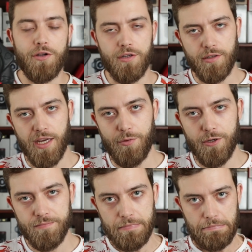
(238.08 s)
bought another
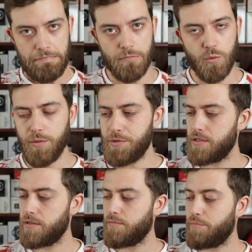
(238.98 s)
camera. Whoops.
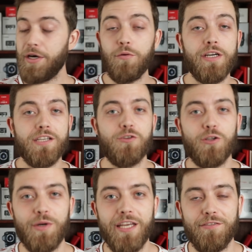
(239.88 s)
By the way, I
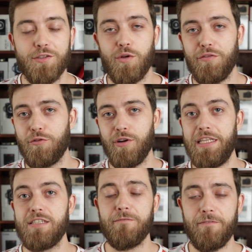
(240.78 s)
sold my 11-24
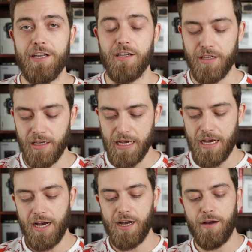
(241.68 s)
lens finally.
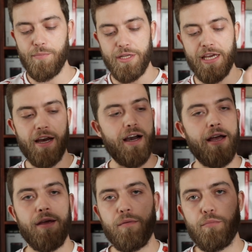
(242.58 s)
But yeah,
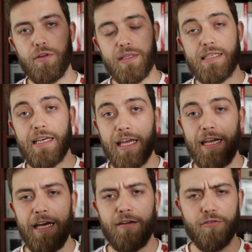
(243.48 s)
I bought this
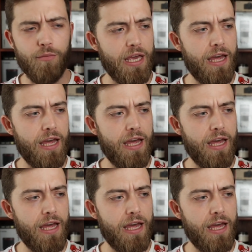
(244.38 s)
secondhand from